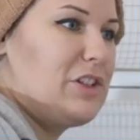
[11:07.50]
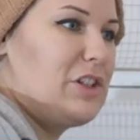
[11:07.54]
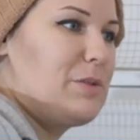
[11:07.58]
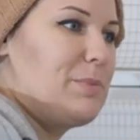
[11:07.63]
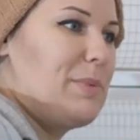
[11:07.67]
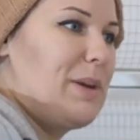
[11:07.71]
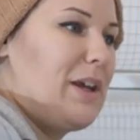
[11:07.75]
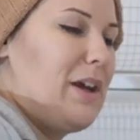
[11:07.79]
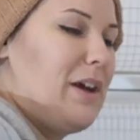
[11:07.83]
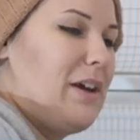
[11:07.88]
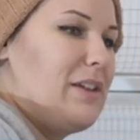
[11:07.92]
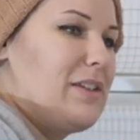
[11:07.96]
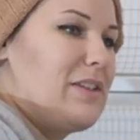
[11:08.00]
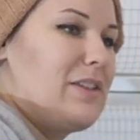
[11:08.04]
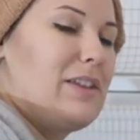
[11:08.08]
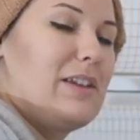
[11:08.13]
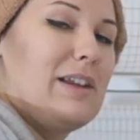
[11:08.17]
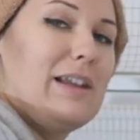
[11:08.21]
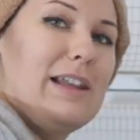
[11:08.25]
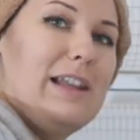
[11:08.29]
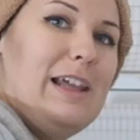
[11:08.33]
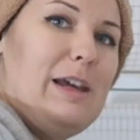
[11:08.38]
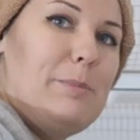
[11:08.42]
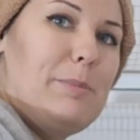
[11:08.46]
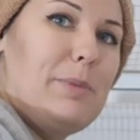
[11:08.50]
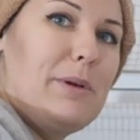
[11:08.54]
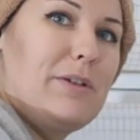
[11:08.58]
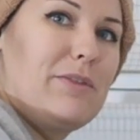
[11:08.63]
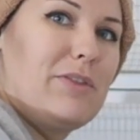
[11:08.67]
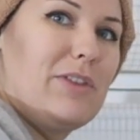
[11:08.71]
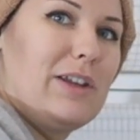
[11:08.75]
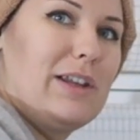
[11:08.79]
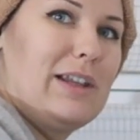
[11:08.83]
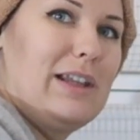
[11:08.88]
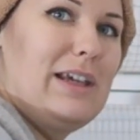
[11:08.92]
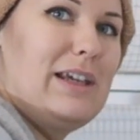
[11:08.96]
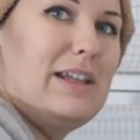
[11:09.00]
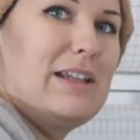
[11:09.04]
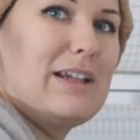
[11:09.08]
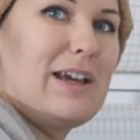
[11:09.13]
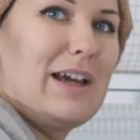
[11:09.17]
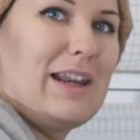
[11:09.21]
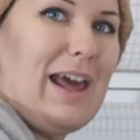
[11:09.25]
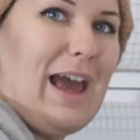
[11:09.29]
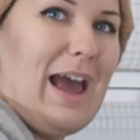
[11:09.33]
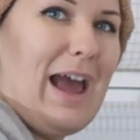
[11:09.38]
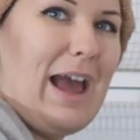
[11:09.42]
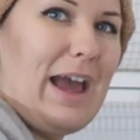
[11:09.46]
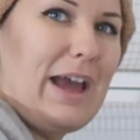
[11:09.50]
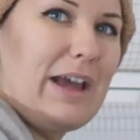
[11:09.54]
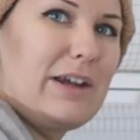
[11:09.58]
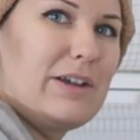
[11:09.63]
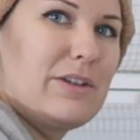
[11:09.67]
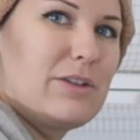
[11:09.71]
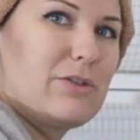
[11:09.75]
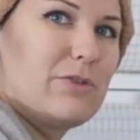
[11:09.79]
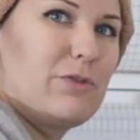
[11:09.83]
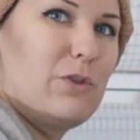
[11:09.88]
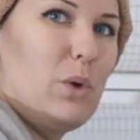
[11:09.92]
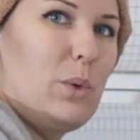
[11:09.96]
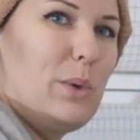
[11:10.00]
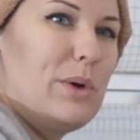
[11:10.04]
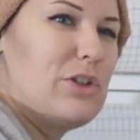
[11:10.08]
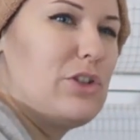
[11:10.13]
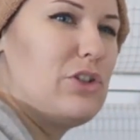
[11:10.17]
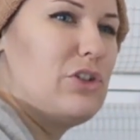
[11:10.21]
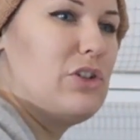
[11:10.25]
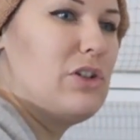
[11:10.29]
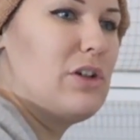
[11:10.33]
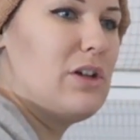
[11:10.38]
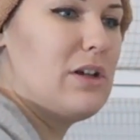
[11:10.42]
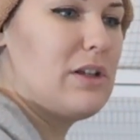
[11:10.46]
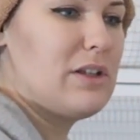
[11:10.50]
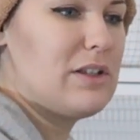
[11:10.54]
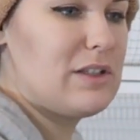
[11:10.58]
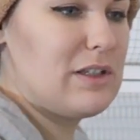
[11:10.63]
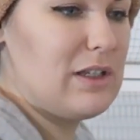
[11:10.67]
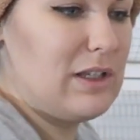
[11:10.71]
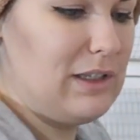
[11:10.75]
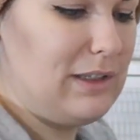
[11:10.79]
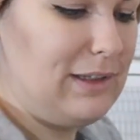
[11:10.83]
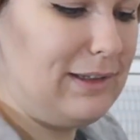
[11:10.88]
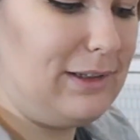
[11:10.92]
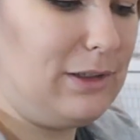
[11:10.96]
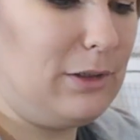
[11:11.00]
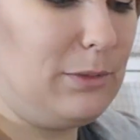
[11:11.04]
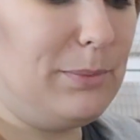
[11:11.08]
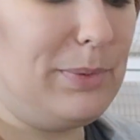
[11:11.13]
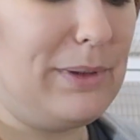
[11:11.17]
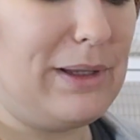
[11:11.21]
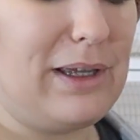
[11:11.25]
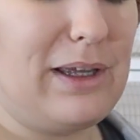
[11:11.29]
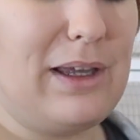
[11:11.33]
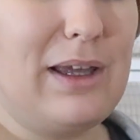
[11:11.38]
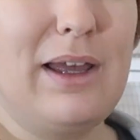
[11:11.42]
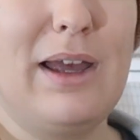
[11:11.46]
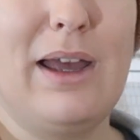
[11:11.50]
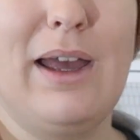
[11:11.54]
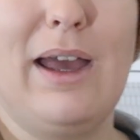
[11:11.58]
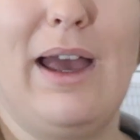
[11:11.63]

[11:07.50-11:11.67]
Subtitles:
just because the lip of the lid kind of hangs forward just a little bit,